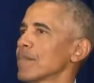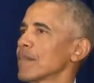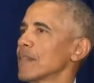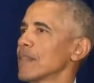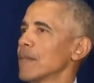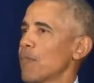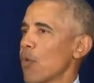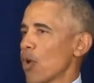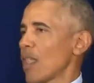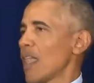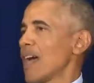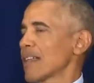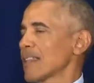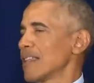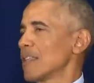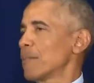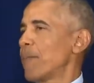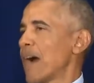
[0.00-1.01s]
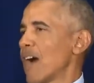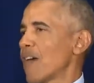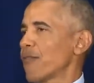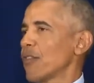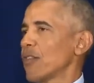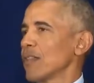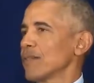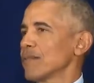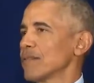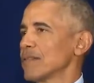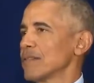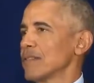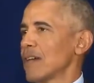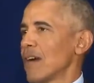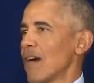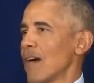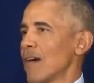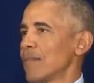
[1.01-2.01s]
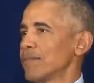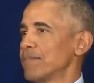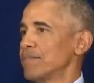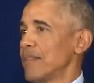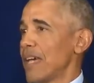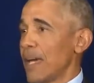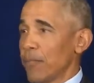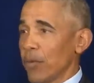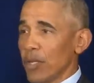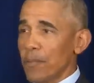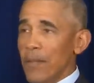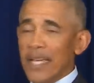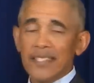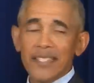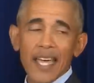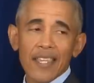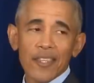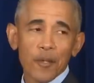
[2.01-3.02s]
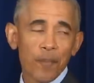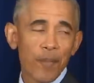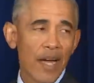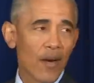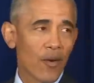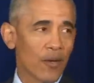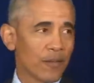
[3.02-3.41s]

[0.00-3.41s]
the more likely the powerful are able to maintain their power.